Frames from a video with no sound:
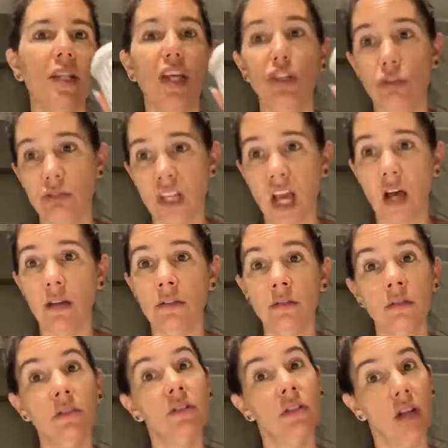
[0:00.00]
Can you
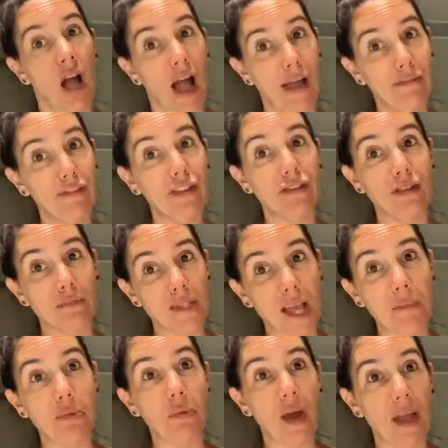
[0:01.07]
tell? I feel some
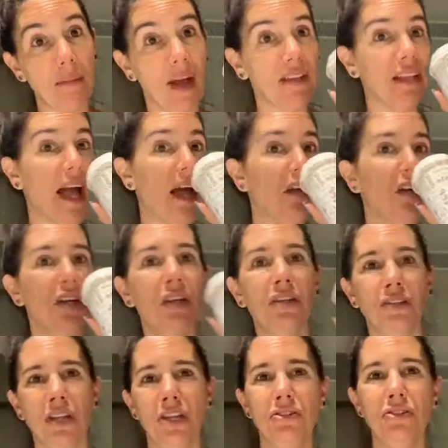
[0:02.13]
type of way about that.
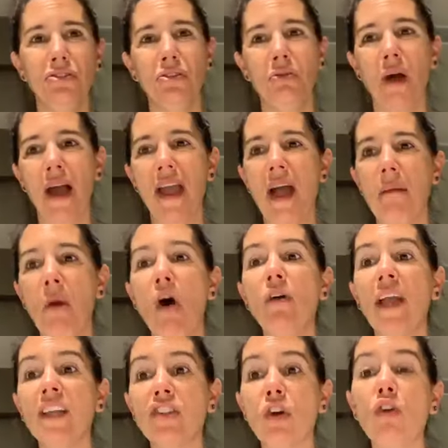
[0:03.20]
This is who I am.
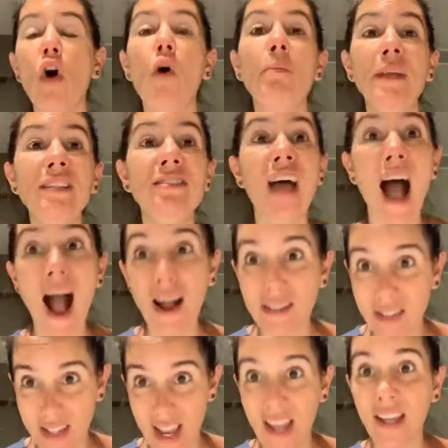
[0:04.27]
Okay, so go be
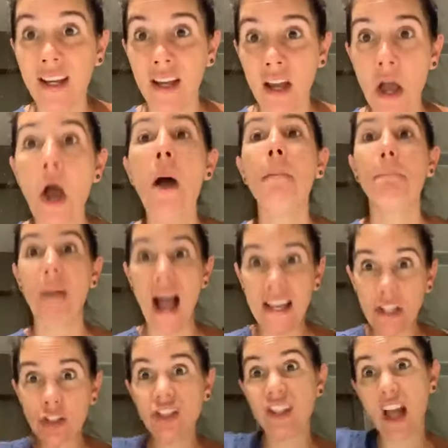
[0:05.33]
toxic
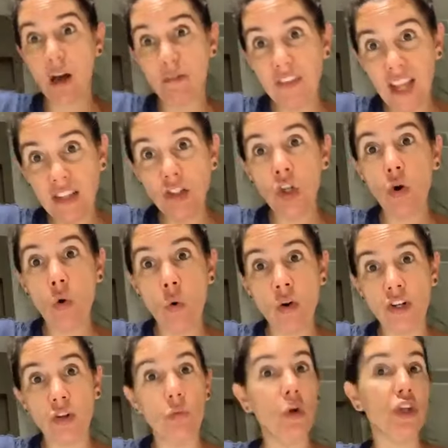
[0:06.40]
by yourself in the
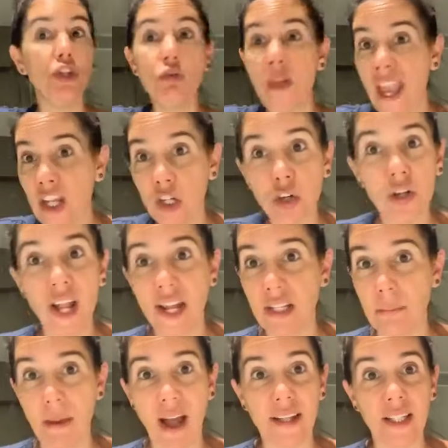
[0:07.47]
corner where you can't hurt
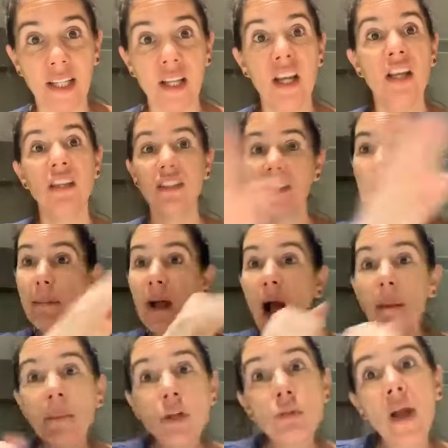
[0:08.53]
anybody. Stop
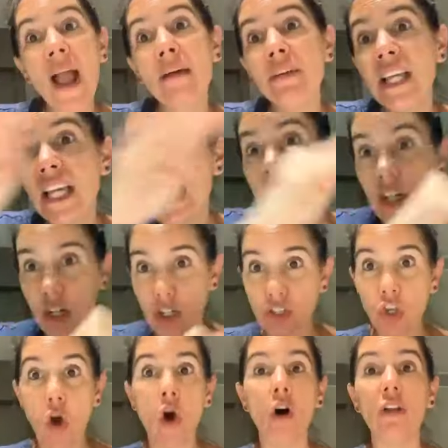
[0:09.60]
coming around here
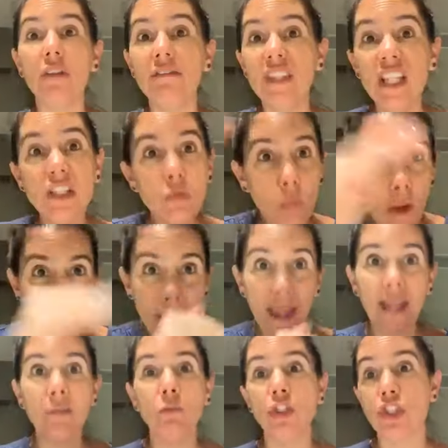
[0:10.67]
to all of these
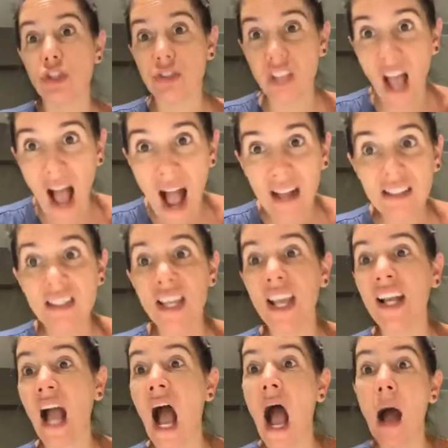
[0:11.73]
women with your
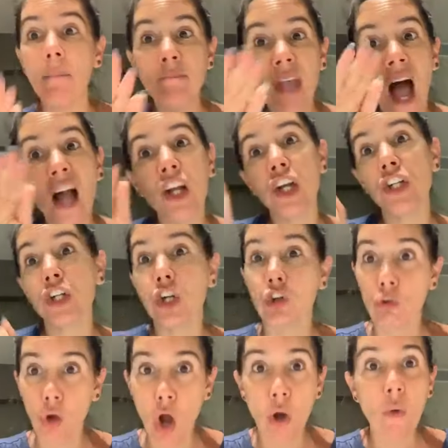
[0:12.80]
toxic, I'm not going to
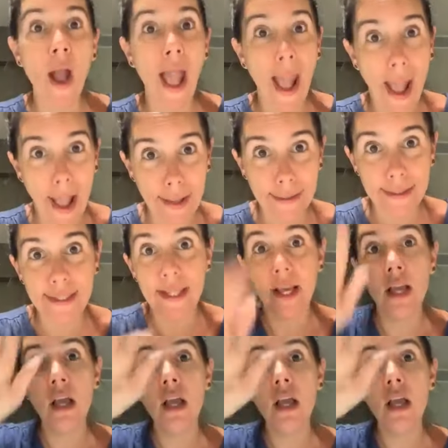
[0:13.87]
grow ass